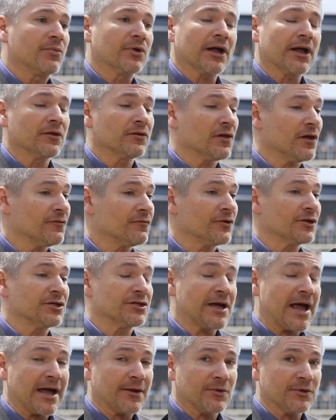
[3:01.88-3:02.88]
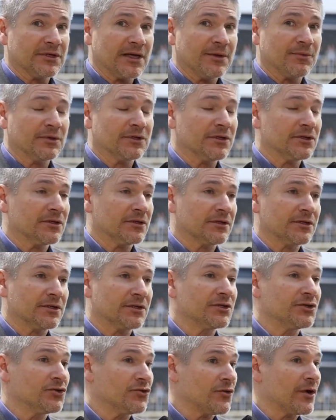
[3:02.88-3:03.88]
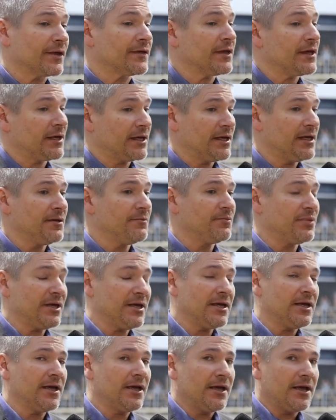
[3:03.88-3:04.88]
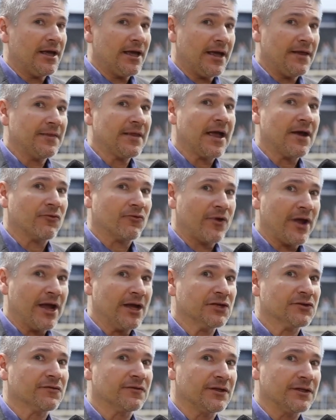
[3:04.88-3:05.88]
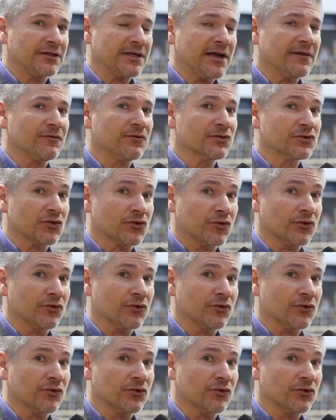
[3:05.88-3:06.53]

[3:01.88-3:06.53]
But I love what Jack was able to do. I think he'd be in that range for the Devils